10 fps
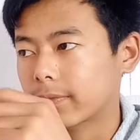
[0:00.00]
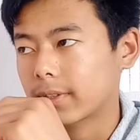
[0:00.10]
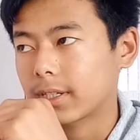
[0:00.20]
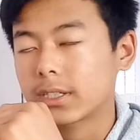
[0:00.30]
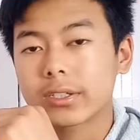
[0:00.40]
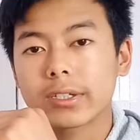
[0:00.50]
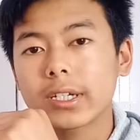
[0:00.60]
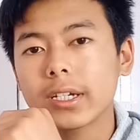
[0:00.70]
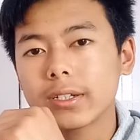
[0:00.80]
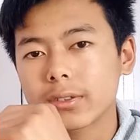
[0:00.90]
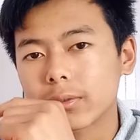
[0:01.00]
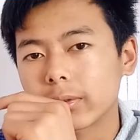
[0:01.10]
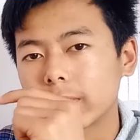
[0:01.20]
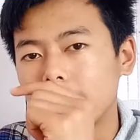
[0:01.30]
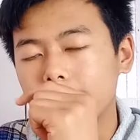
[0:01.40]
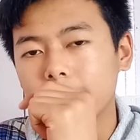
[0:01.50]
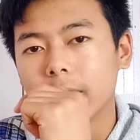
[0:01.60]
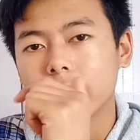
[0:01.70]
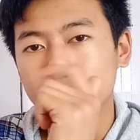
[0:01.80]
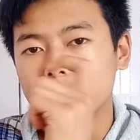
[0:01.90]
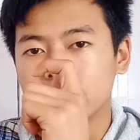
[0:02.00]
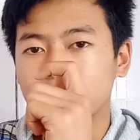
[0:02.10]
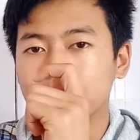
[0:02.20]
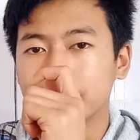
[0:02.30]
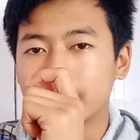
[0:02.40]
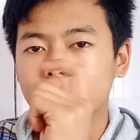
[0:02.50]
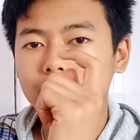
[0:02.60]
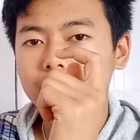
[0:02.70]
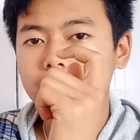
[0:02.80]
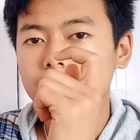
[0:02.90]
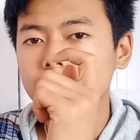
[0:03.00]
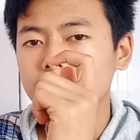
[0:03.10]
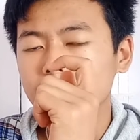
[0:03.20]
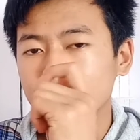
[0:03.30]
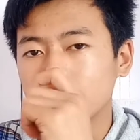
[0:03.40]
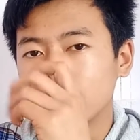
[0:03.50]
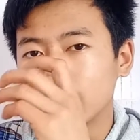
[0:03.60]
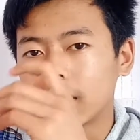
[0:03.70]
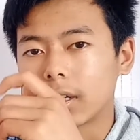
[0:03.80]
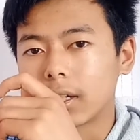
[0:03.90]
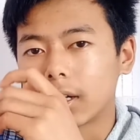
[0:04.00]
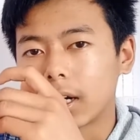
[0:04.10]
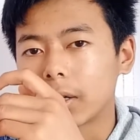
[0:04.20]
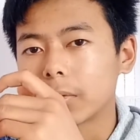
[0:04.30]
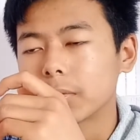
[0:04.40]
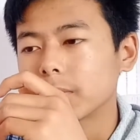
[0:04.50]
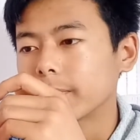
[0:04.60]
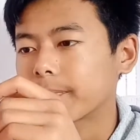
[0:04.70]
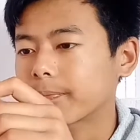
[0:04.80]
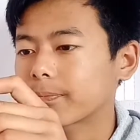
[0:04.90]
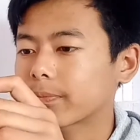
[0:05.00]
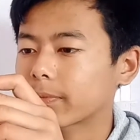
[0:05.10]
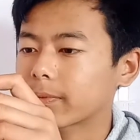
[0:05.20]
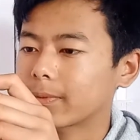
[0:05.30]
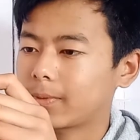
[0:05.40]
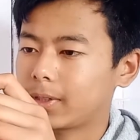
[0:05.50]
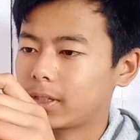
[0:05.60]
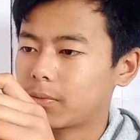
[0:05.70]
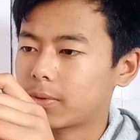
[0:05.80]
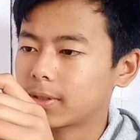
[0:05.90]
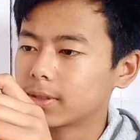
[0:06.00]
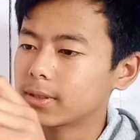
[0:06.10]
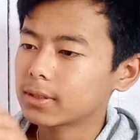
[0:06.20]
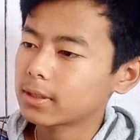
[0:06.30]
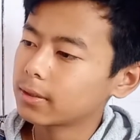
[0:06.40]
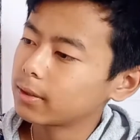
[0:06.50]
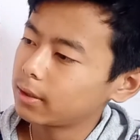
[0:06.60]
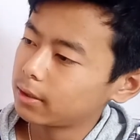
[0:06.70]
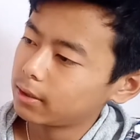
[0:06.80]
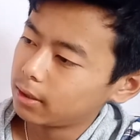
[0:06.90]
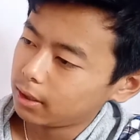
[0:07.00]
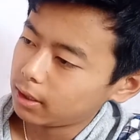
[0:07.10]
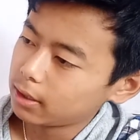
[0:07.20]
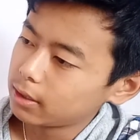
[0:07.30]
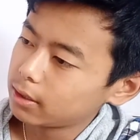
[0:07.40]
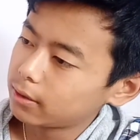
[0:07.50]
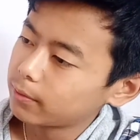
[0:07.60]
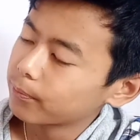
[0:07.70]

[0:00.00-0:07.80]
yesterday, so I'm going to show you that video, how it was. And